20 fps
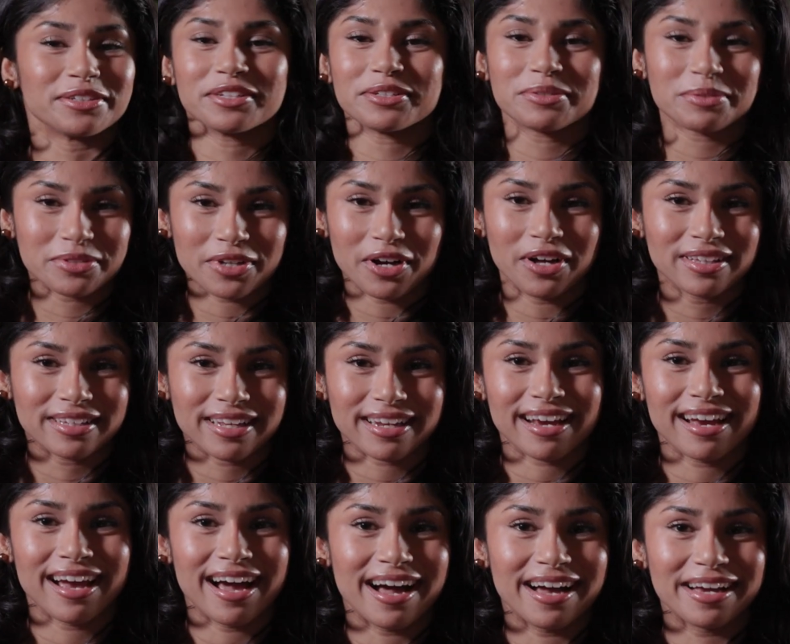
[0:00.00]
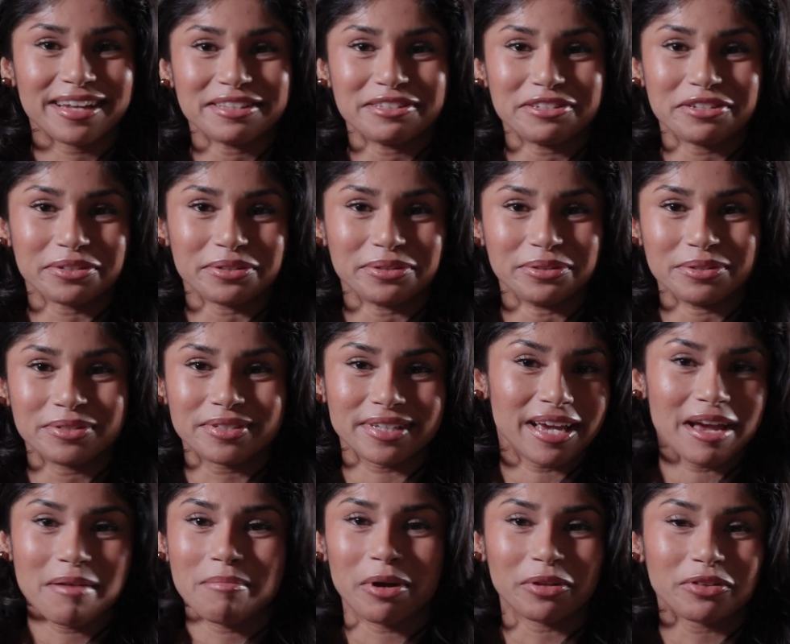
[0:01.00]
this was all that I had to
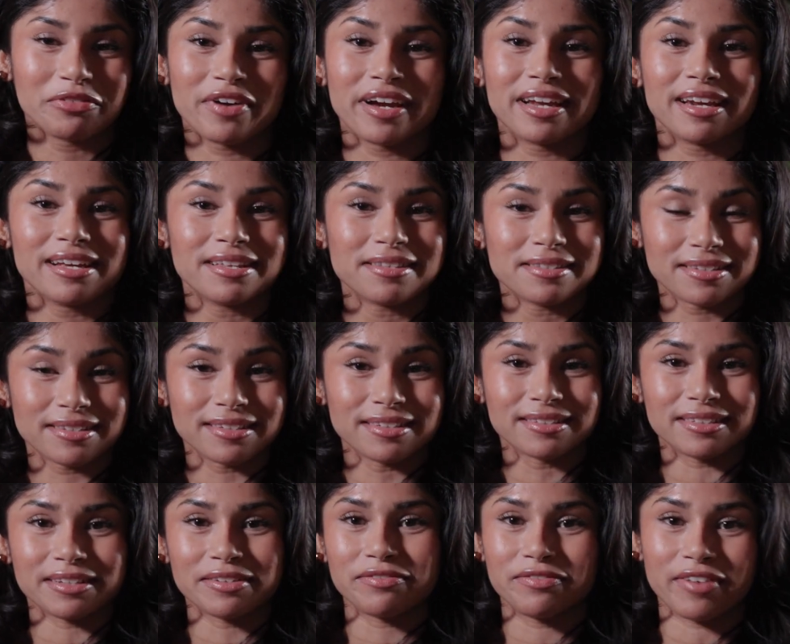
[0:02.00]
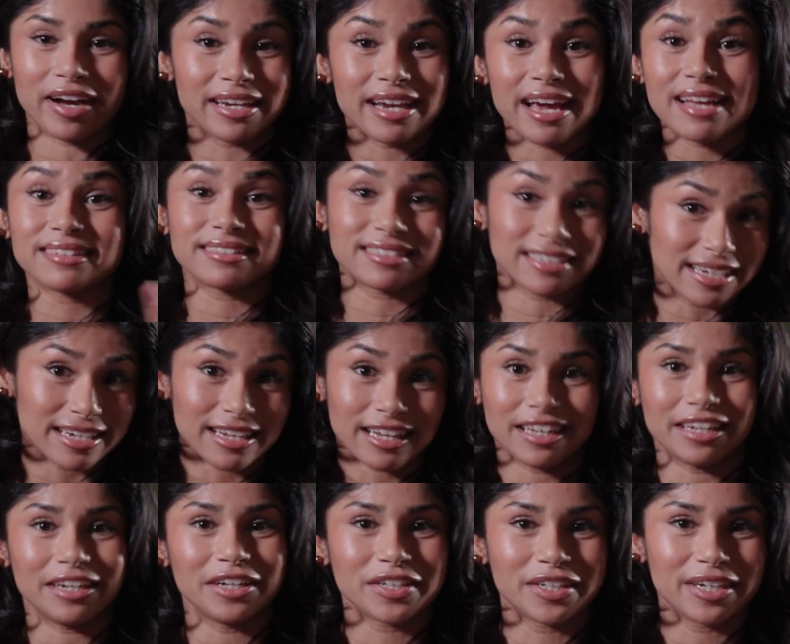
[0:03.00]
say about the finances and financing
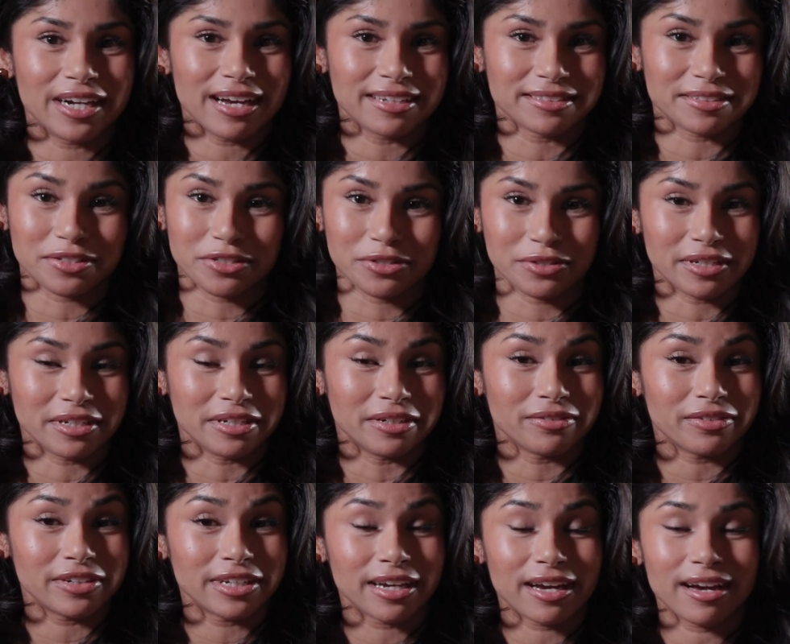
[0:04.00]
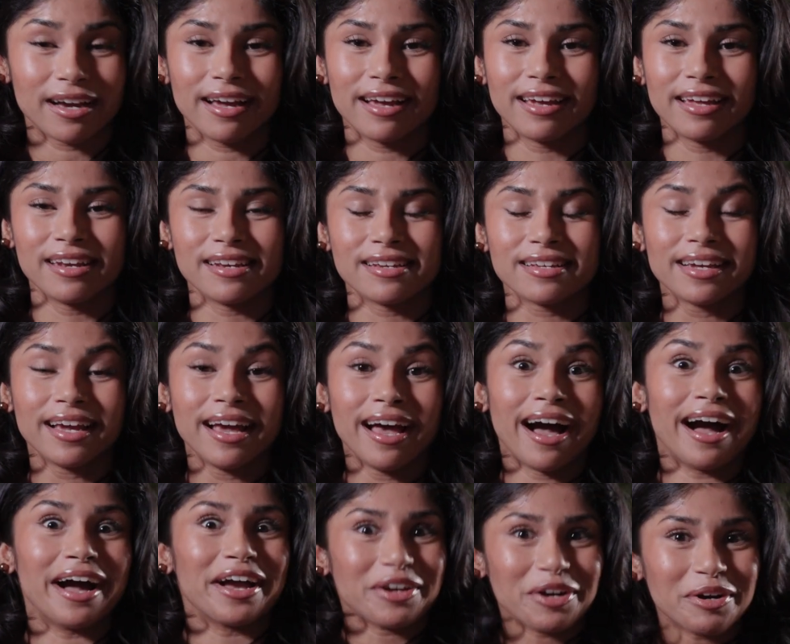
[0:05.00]
here as a student in Riga, and
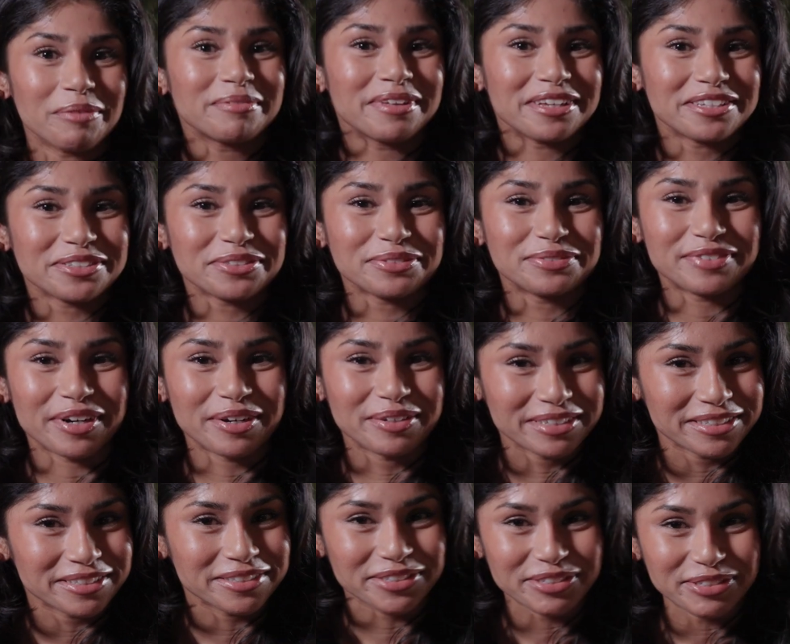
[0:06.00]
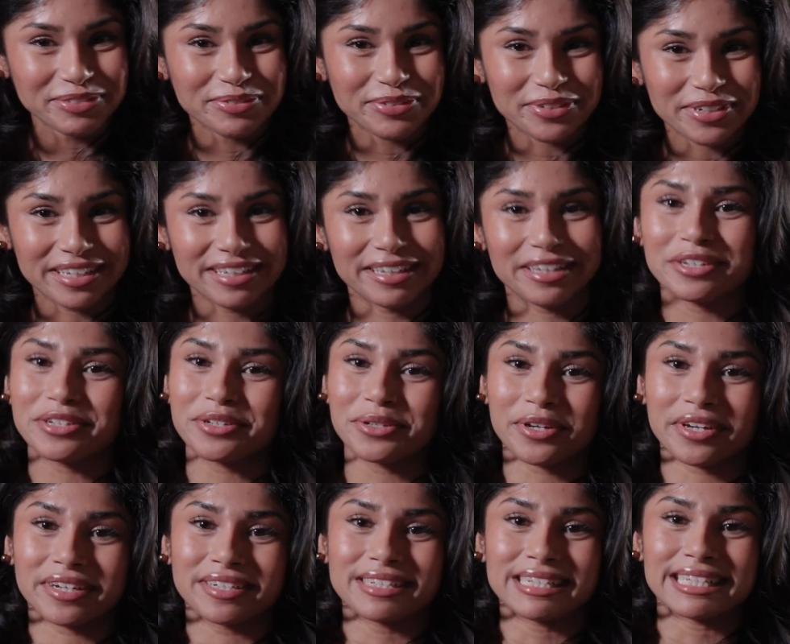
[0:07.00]
I hope that you found it useful and that you
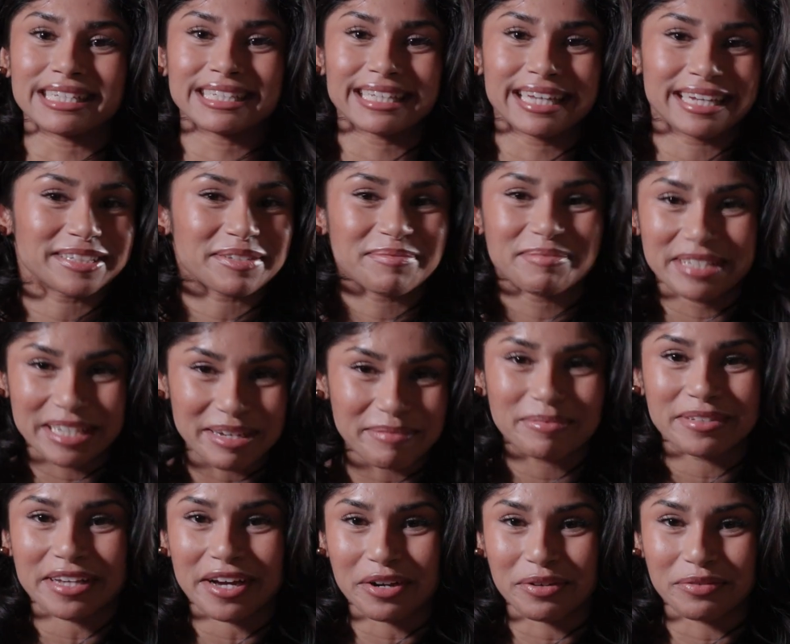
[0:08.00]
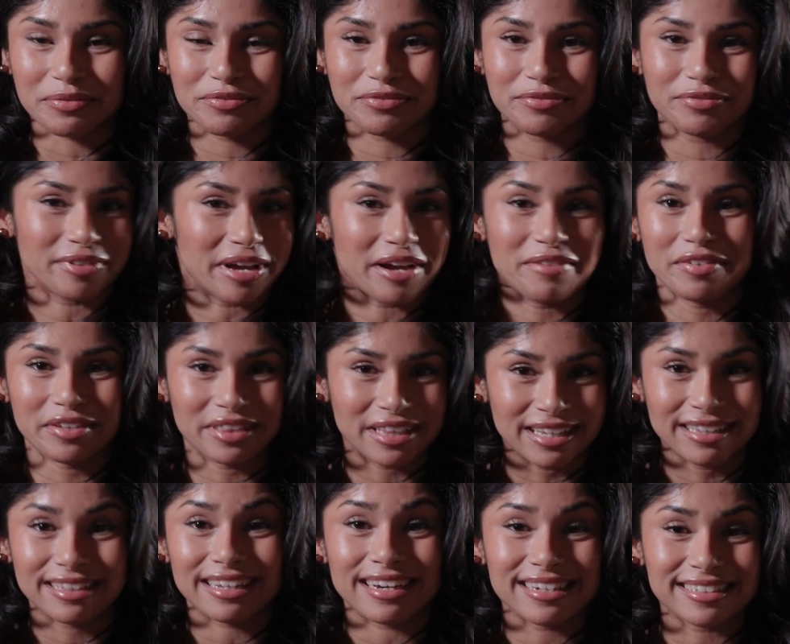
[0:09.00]
can get some tips out of
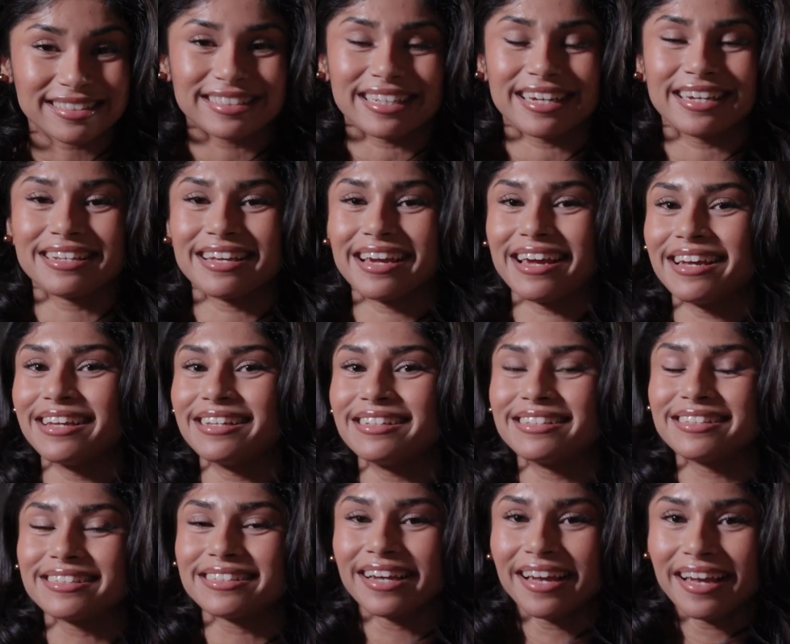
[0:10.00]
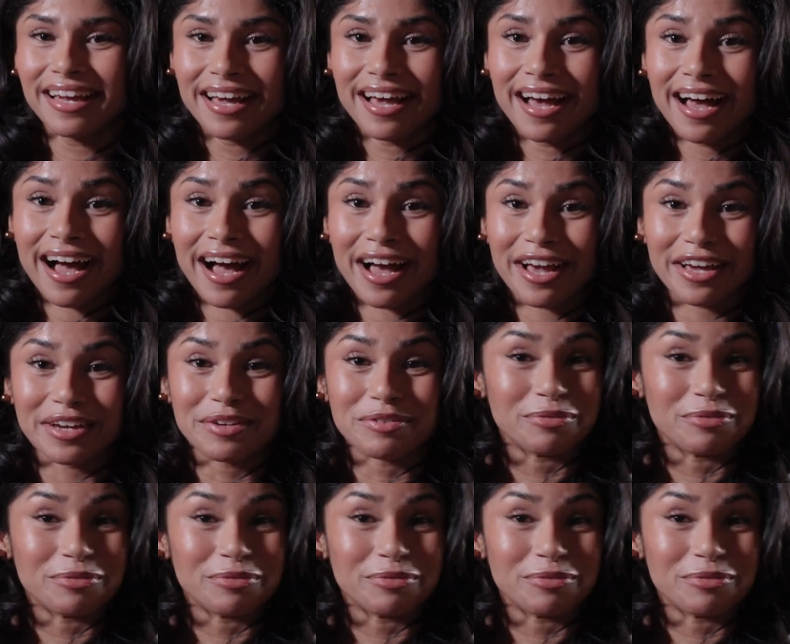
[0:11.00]
everything that I said, and I